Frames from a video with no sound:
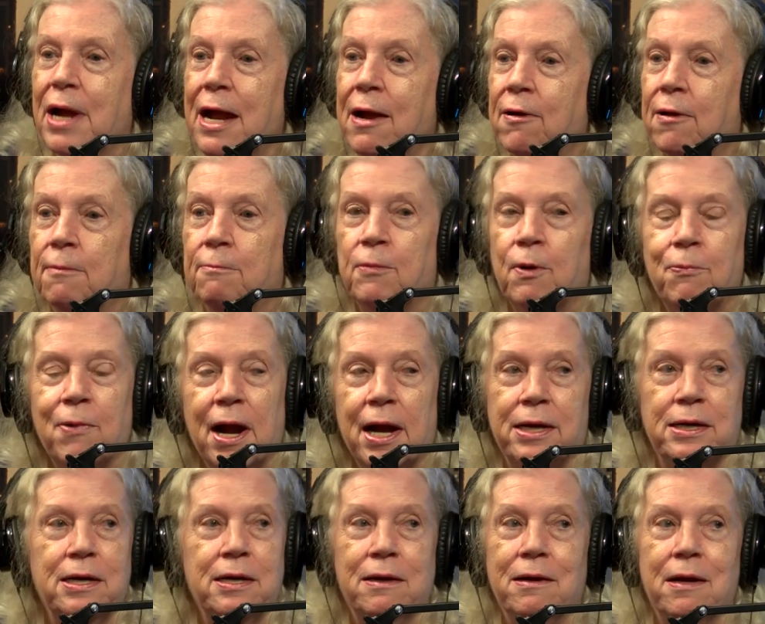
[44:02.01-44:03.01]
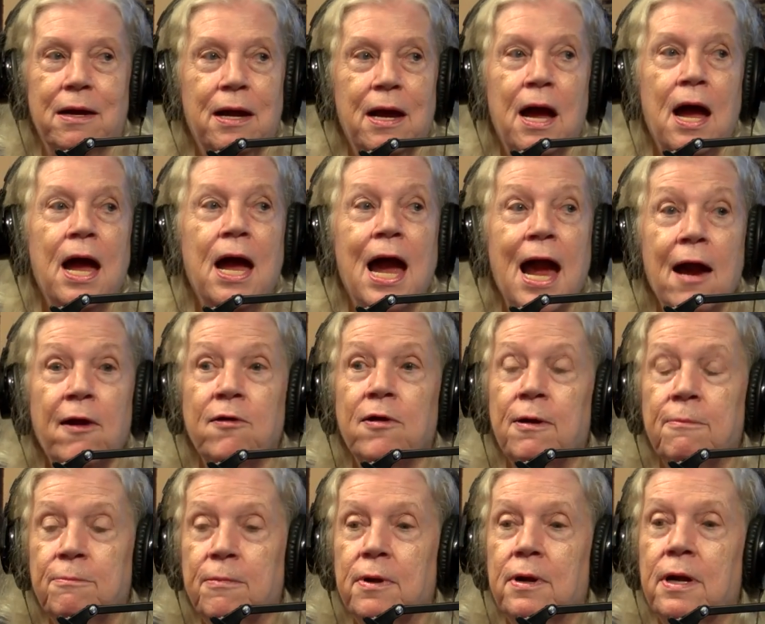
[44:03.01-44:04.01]
harem. Yeah, right, right.
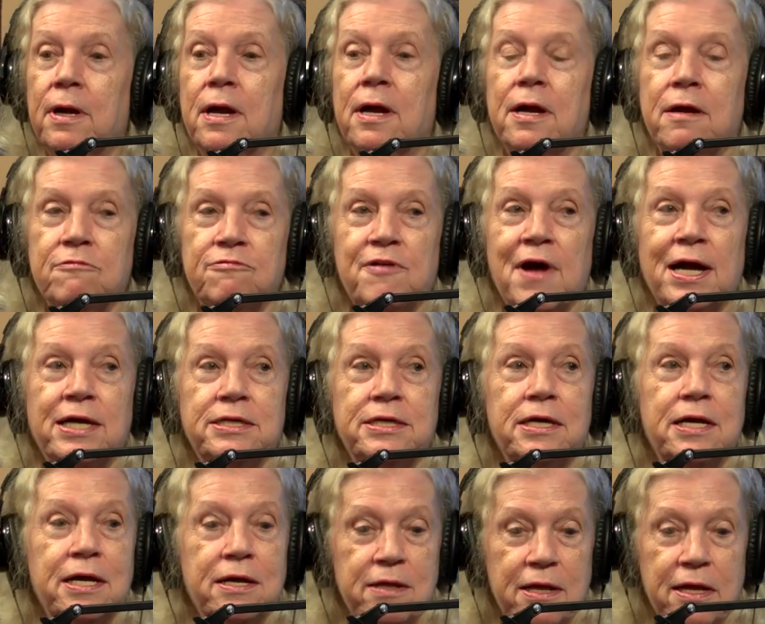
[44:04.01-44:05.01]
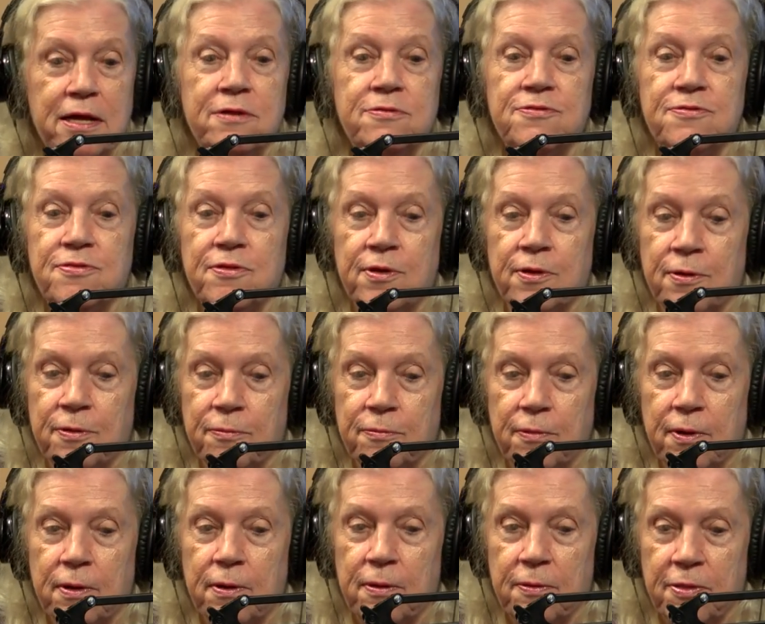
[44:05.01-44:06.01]
Harem. In fact, it's the
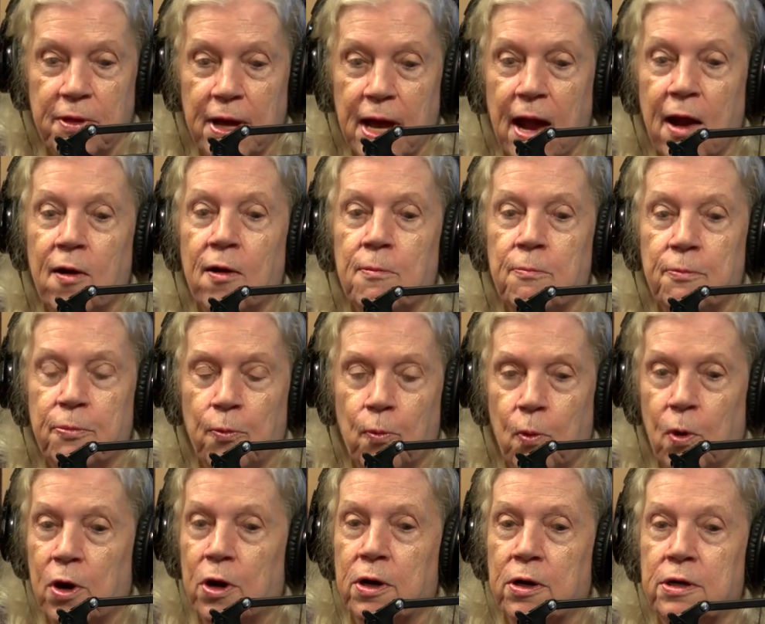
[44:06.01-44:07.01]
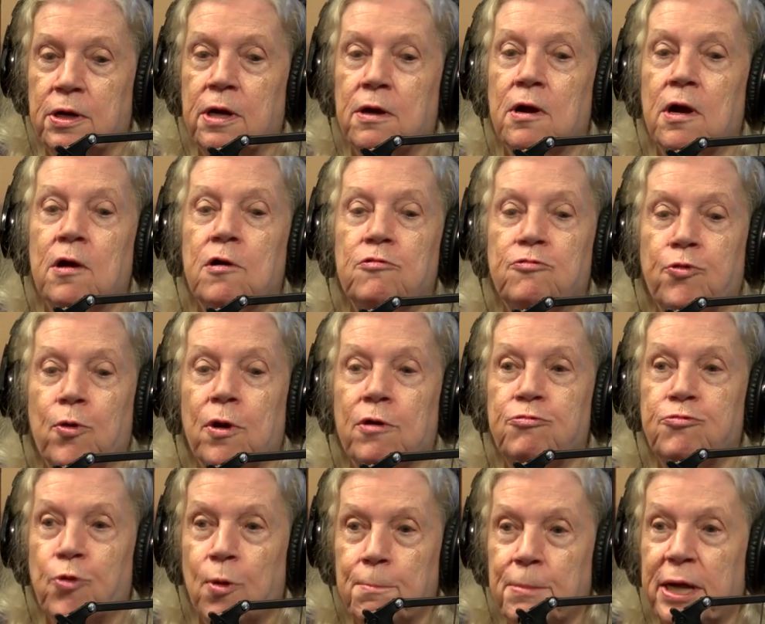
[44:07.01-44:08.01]
the Arab word for
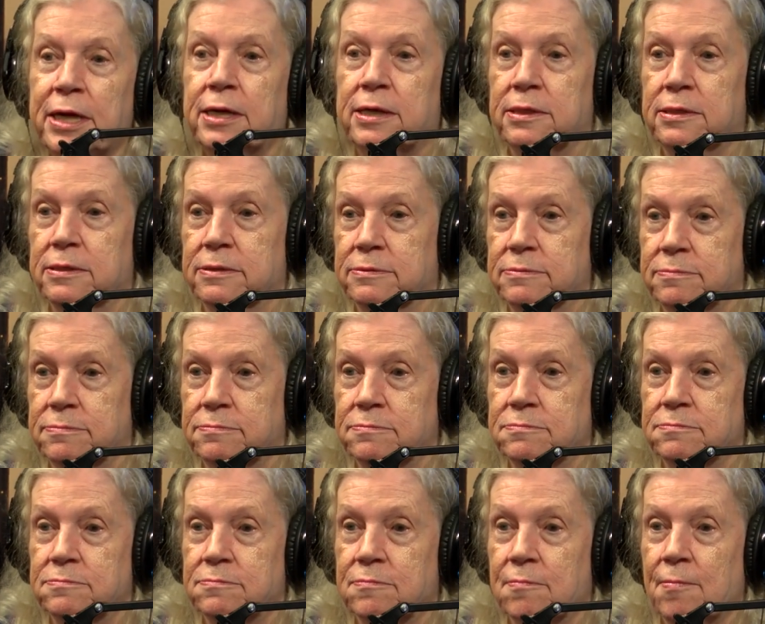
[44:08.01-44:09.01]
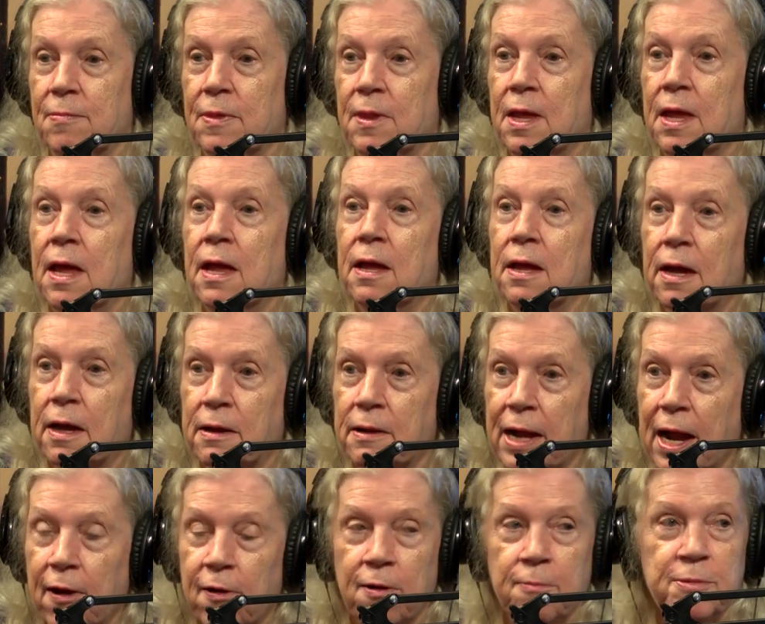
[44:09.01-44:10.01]
forbidden. Uh,
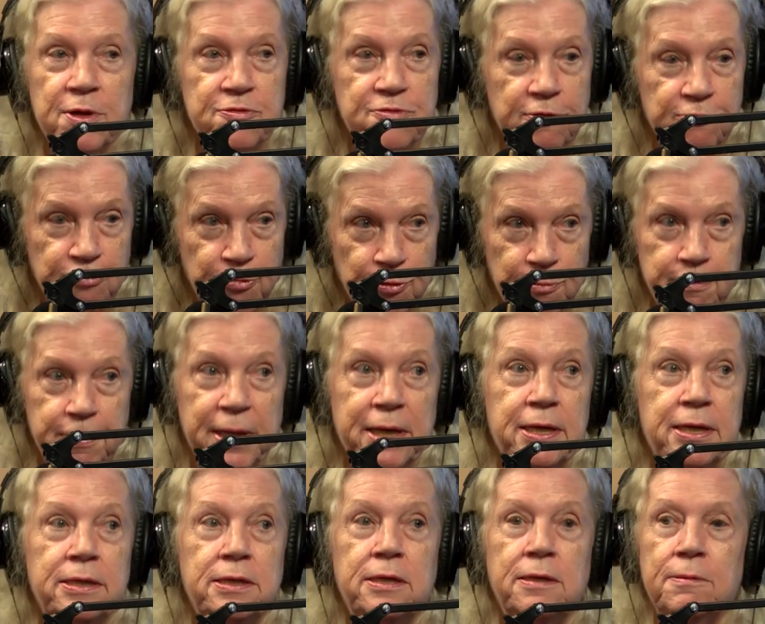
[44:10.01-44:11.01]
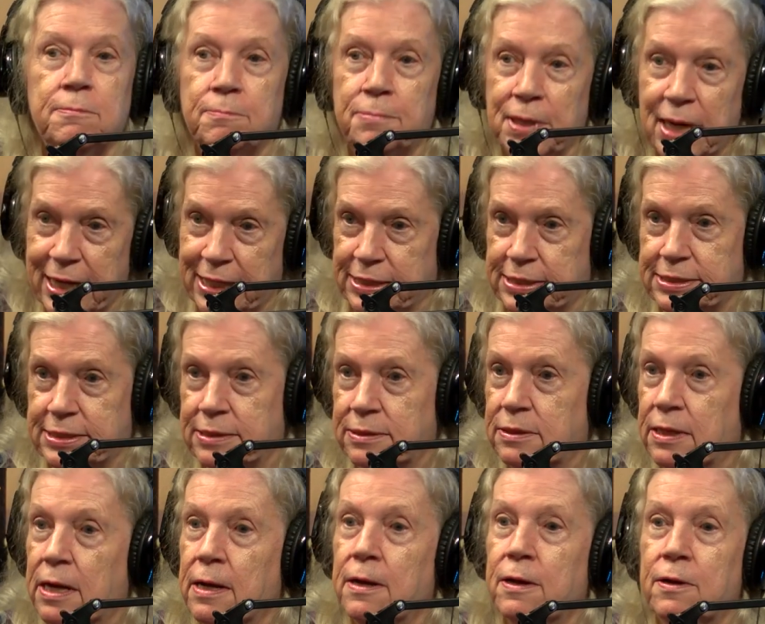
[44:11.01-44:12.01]
harem is a forbidden place.
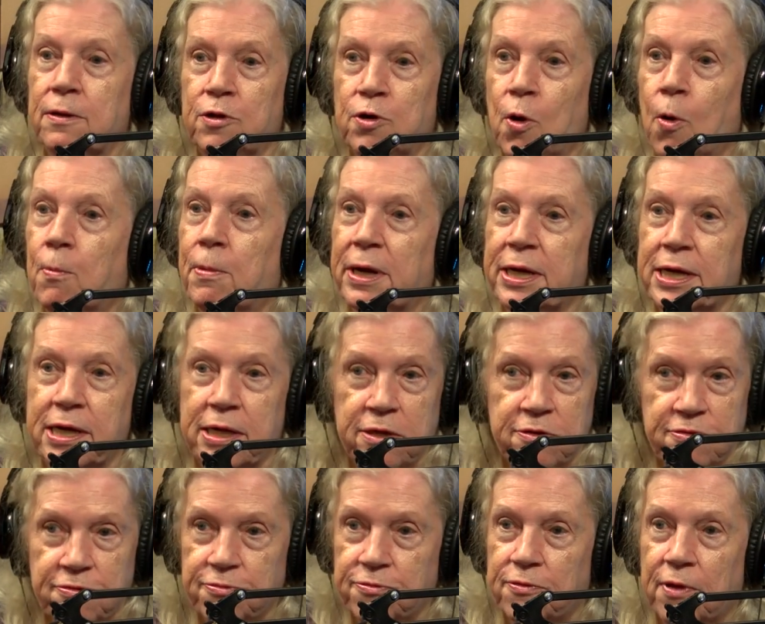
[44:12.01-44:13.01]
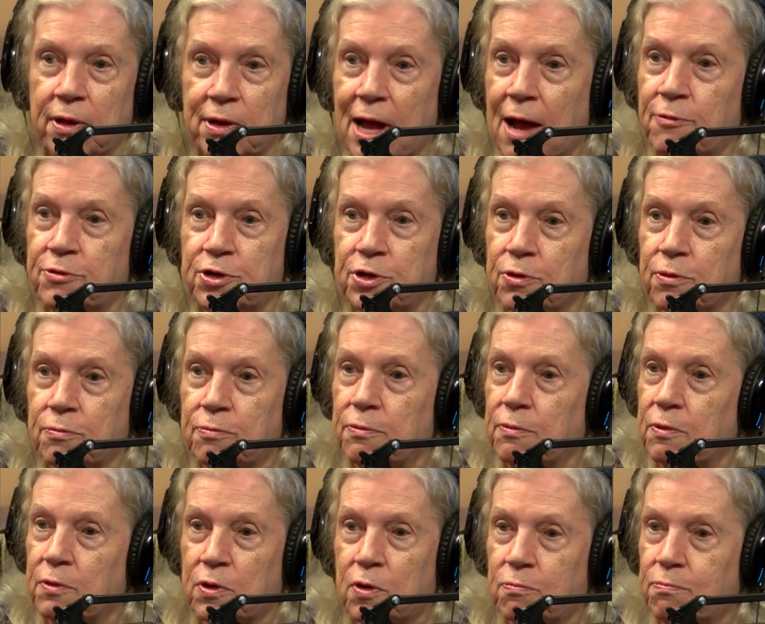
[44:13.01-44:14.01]
Nobody is allowed
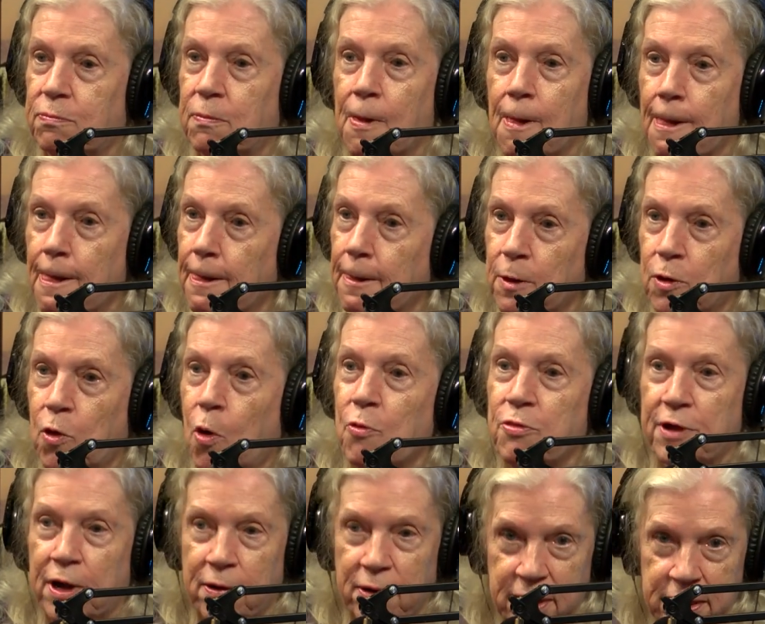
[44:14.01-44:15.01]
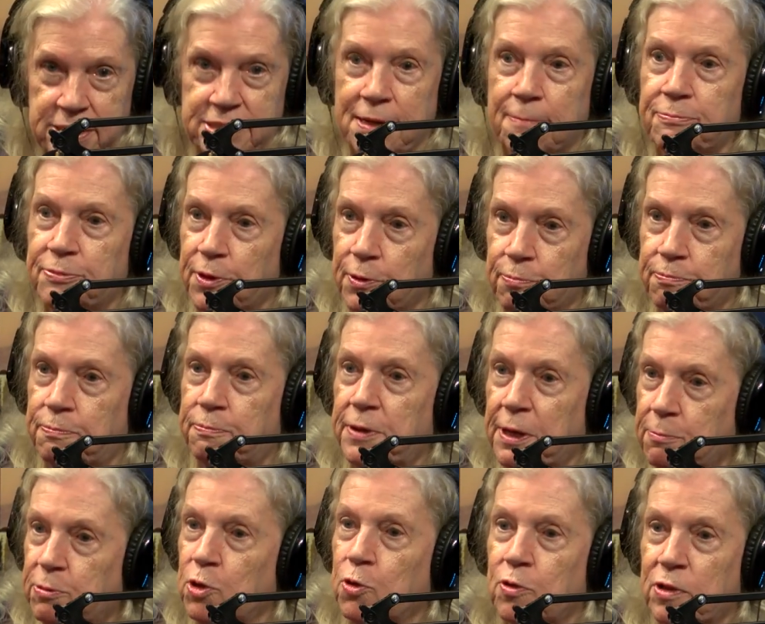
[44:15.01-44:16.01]
to go there except the
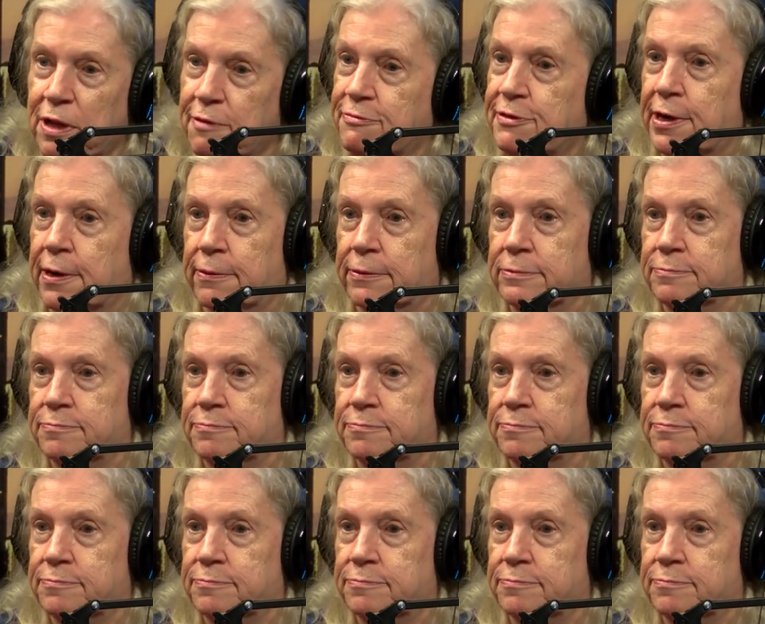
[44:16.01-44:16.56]
people who live there.